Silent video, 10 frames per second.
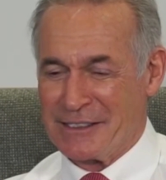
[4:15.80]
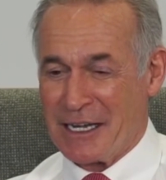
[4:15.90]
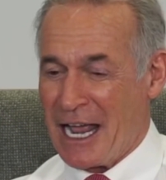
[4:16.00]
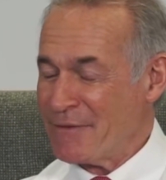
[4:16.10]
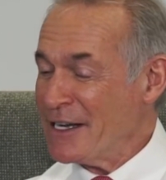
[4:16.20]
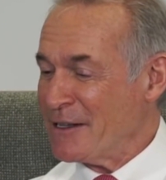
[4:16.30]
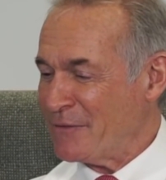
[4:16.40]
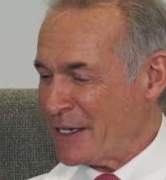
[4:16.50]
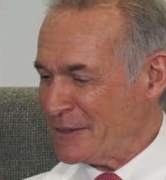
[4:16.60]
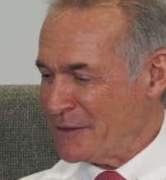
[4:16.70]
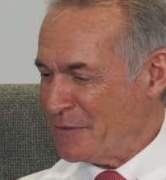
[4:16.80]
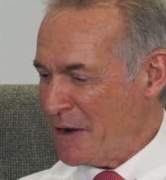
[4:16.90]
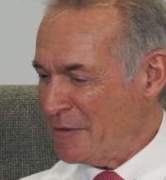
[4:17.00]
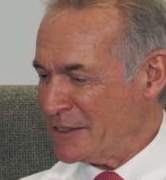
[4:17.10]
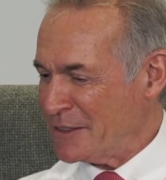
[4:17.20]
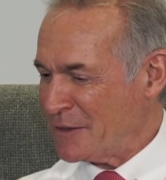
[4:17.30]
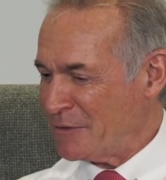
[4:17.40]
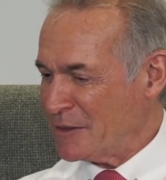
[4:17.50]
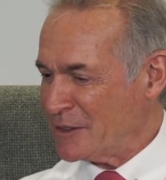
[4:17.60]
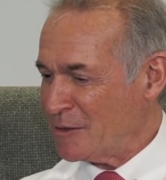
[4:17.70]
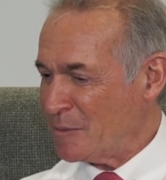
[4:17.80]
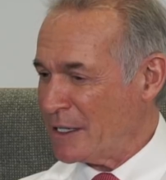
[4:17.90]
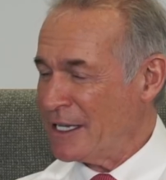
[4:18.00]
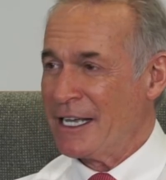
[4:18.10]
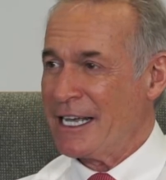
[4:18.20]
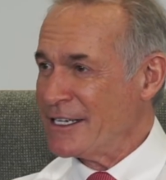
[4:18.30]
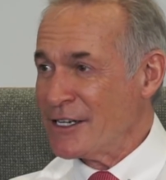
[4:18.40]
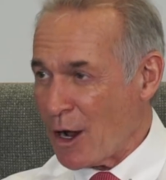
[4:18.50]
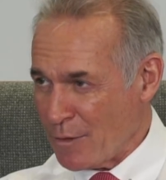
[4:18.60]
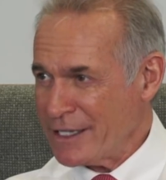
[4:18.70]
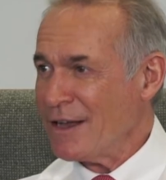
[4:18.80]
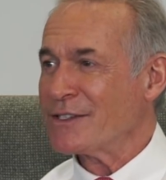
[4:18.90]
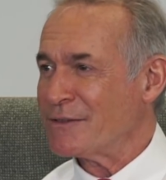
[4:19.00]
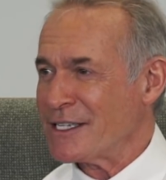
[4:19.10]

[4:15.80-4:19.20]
know, have any effect on the virus in your throat at all. But no, the answer